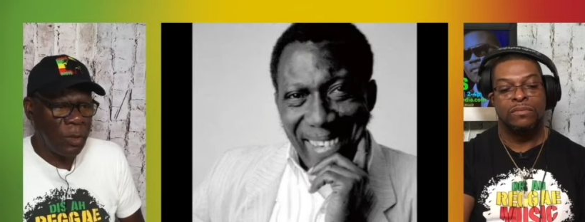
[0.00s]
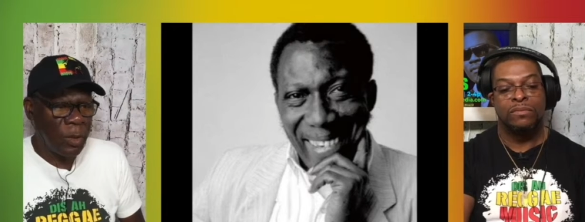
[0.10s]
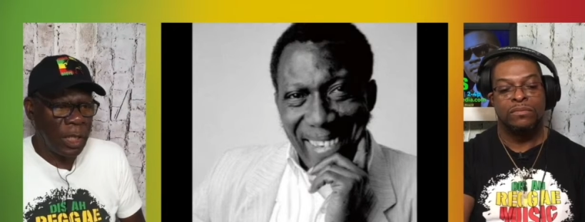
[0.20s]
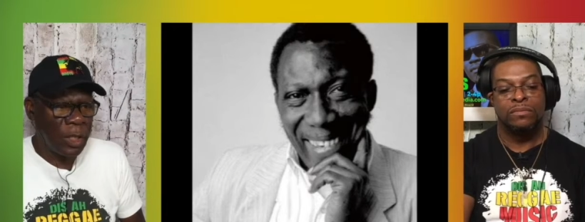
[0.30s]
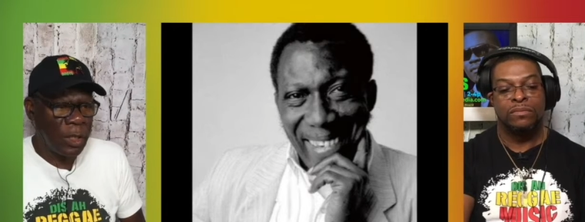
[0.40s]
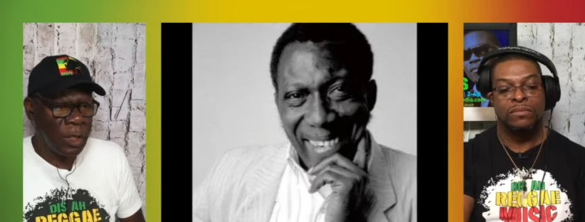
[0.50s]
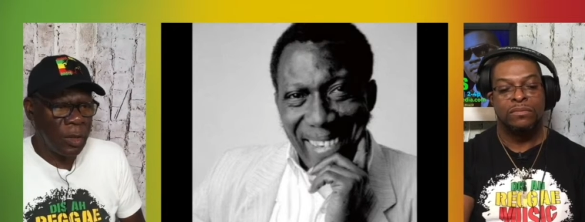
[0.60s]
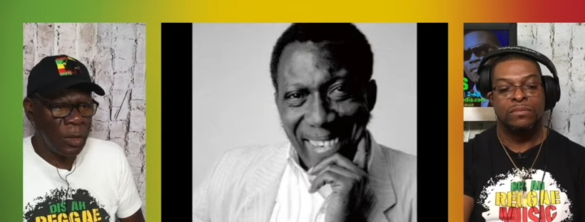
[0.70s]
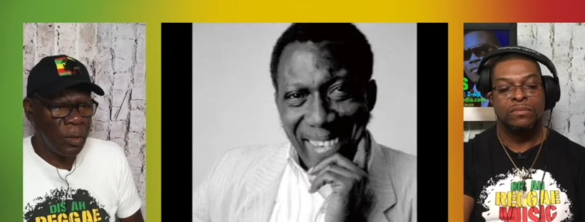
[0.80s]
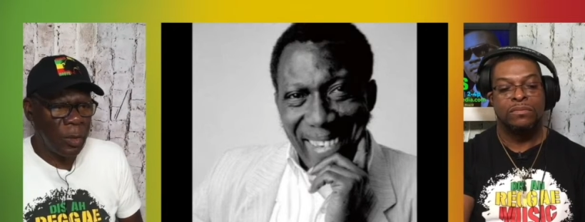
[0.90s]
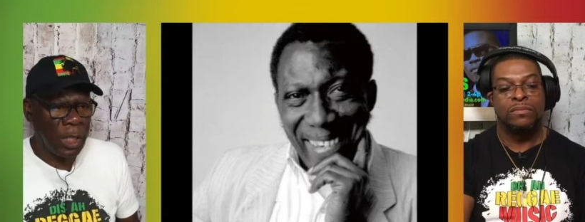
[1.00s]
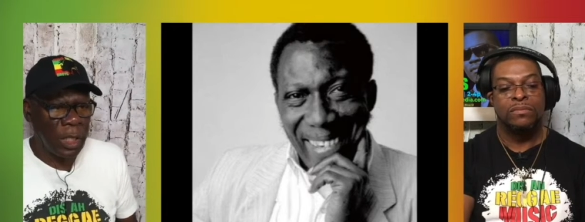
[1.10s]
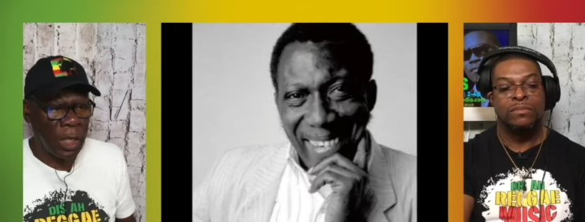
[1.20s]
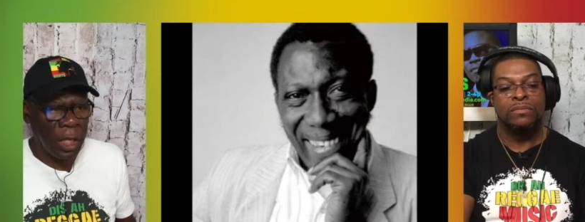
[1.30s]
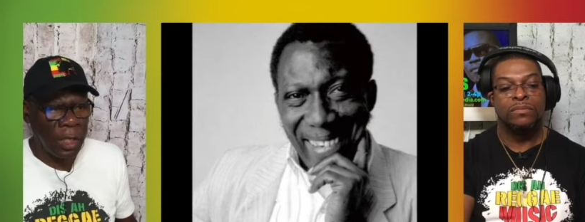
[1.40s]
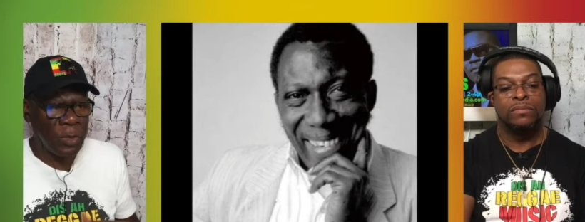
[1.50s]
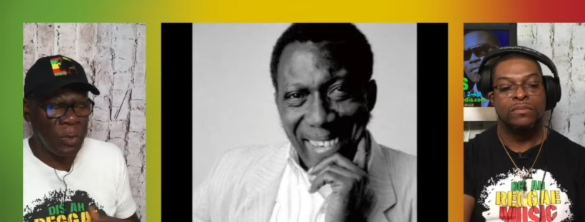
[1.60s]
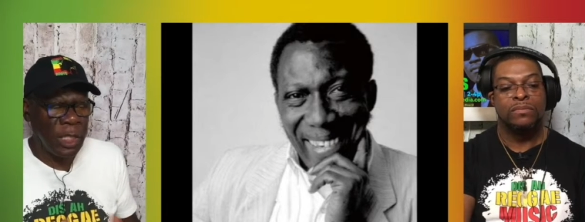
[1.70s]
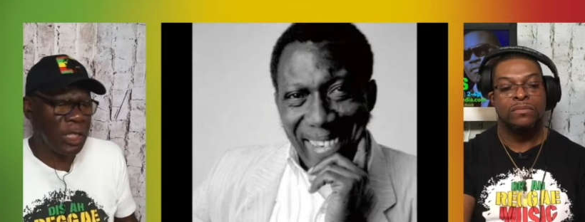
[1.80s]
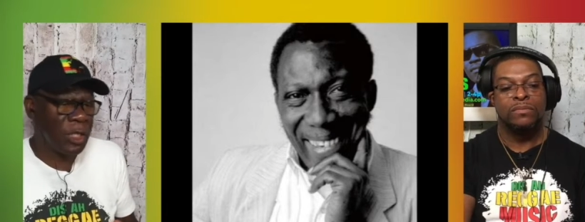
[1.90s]
Speaker 1: when, in, on his
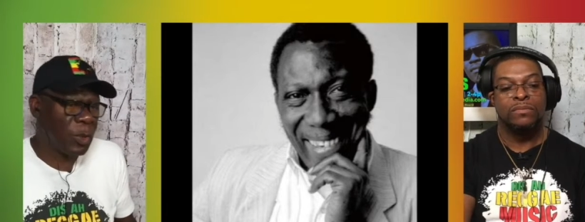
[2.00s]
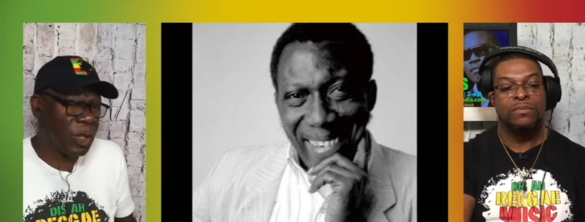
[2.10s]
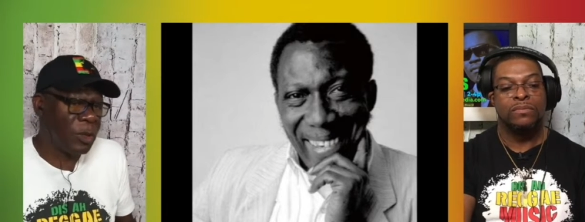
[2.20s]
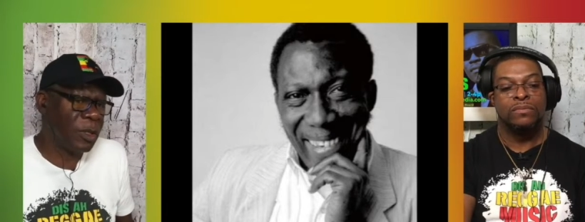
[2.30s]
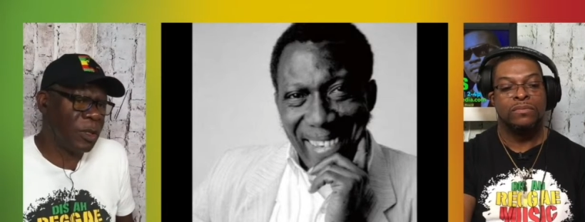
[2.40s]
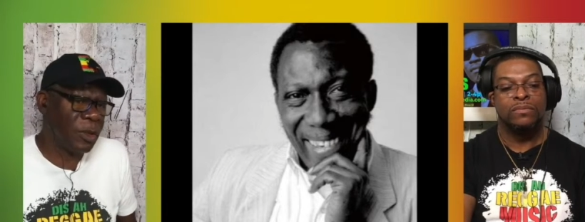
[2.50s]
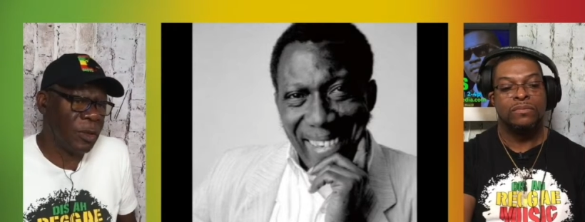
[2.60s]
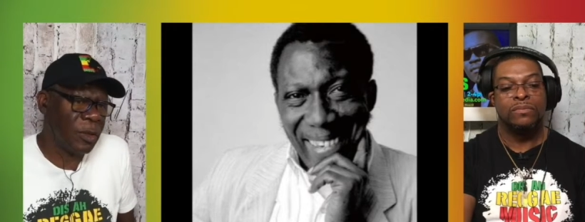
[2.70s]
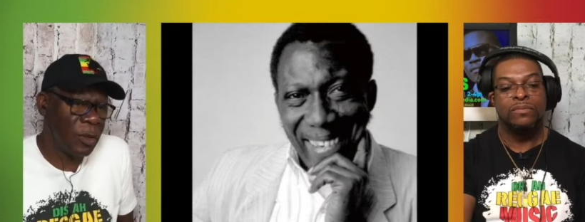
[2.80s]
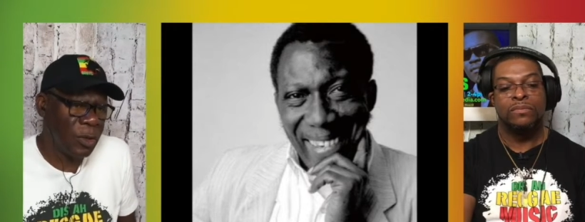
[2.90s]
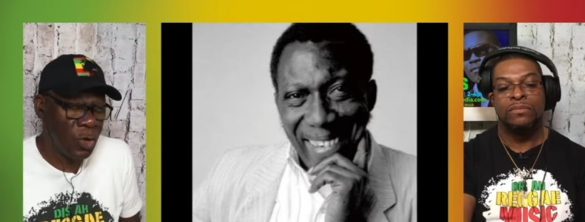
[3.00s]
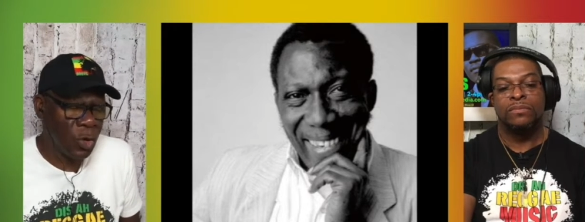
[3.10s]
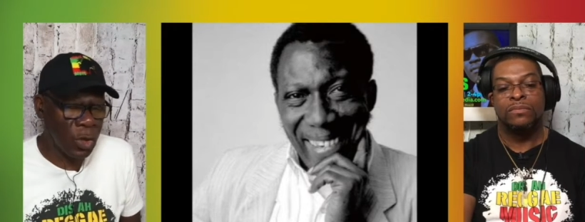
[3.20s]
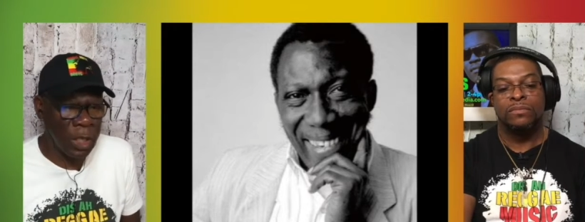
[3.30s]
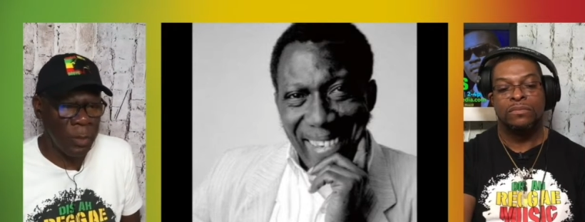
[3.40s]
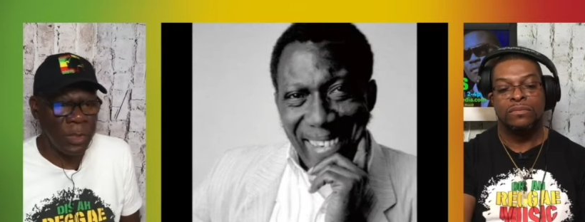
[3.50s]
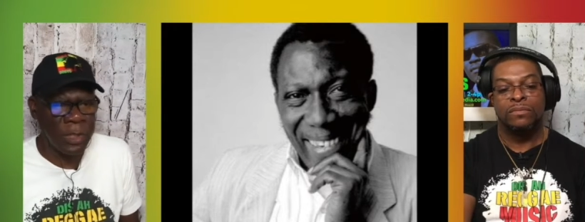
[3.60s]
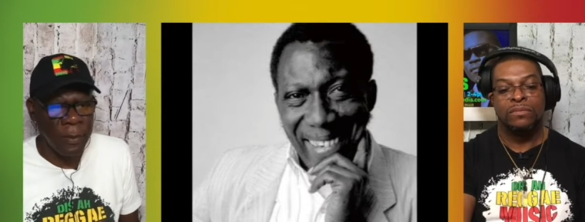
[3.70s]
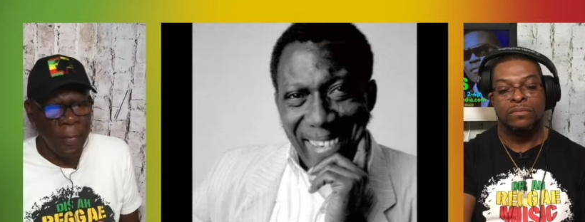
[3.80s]
meeting with Joe Gibbs,